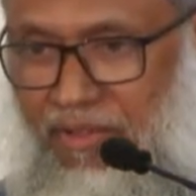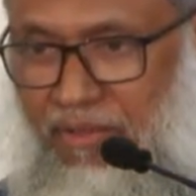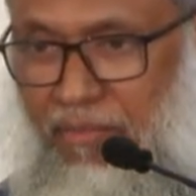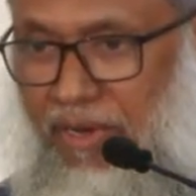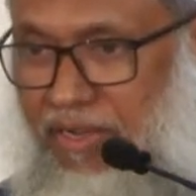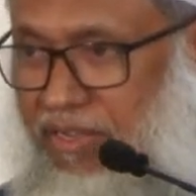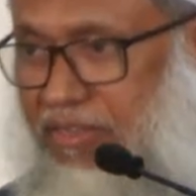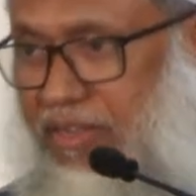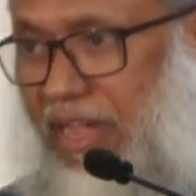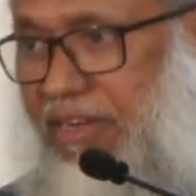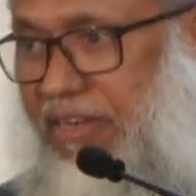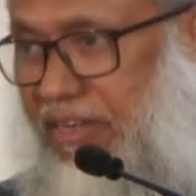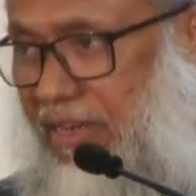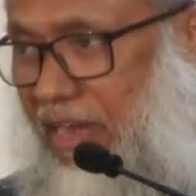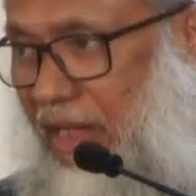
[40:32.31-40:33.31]
But he said
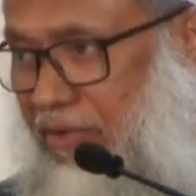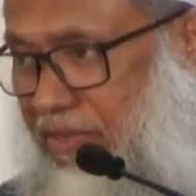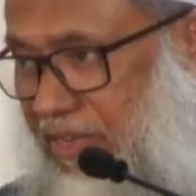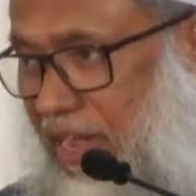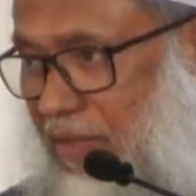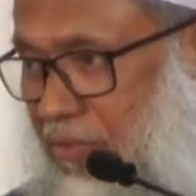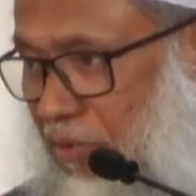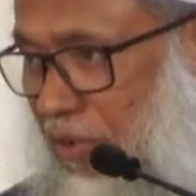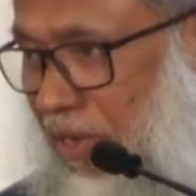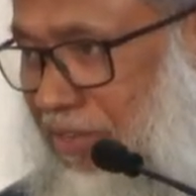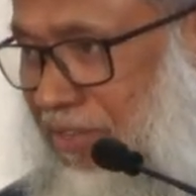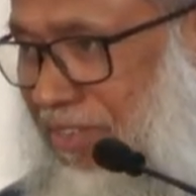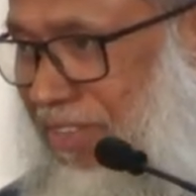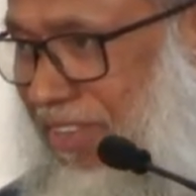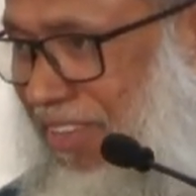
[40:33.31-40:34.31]
it now, it came to us.